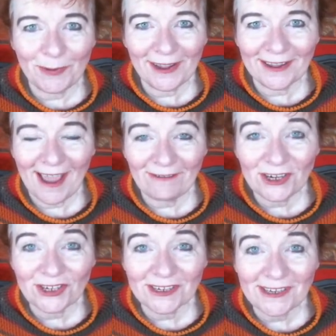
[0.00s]
you'll be
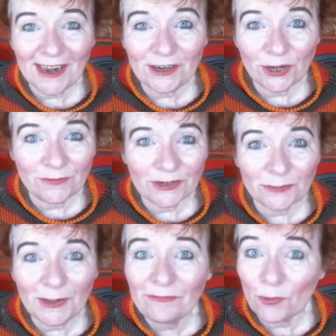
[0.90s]
encouraged to send
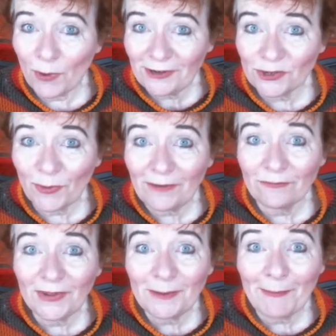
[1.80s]
over to me for
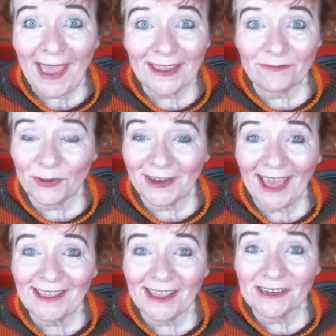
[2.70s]
one-to-one feedback if
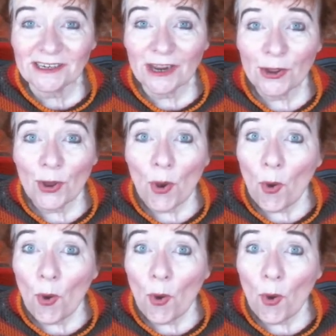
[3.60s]
you'd like it.